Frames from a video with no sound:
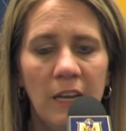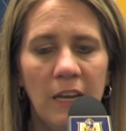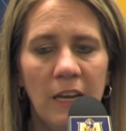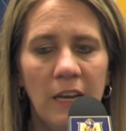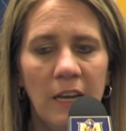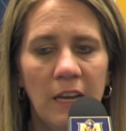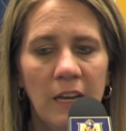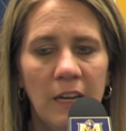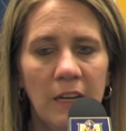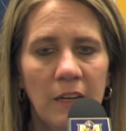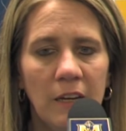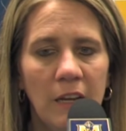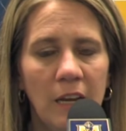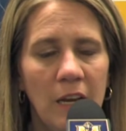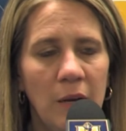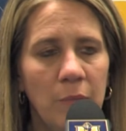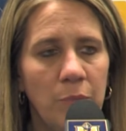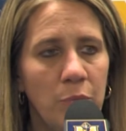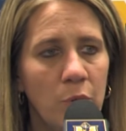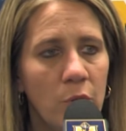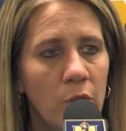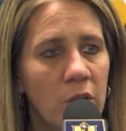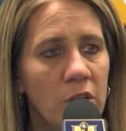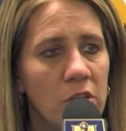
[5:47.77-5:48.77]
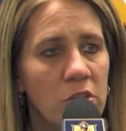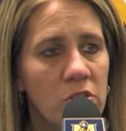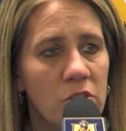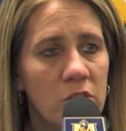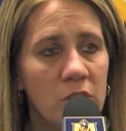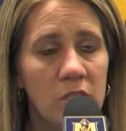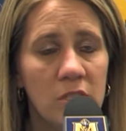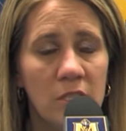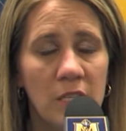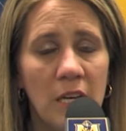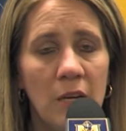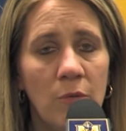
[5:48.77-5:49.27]
and push
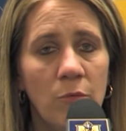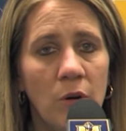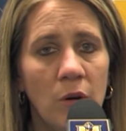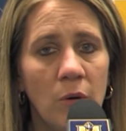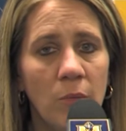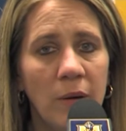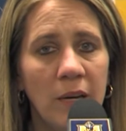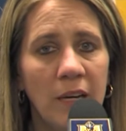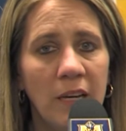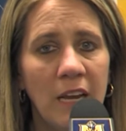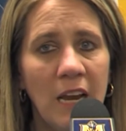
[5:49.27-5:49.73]
to see where we